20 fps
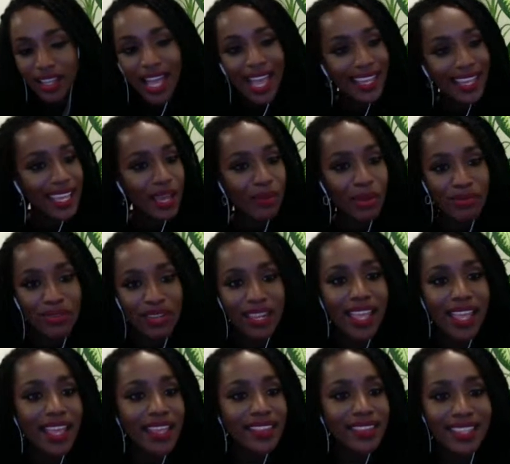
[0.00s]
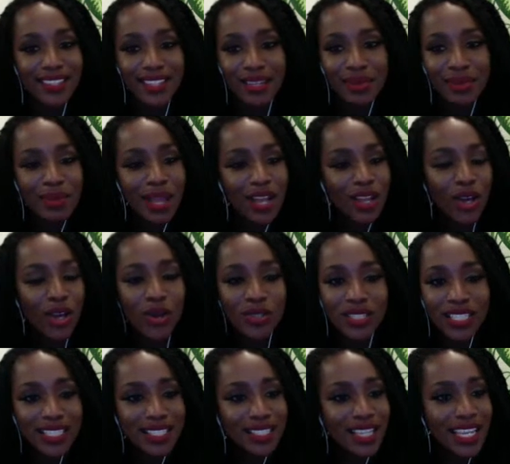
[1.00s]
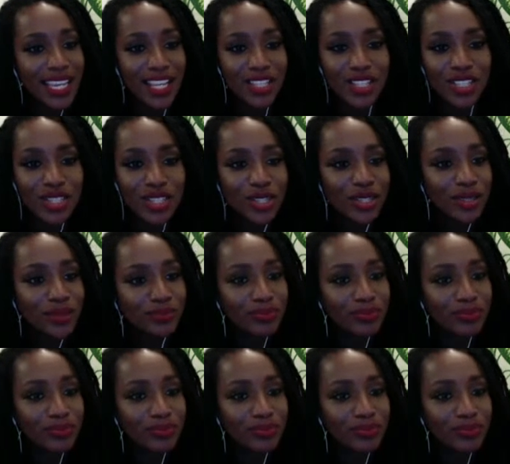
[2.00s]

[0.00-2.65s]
I can't wait for that. That's gonna be my golden answer.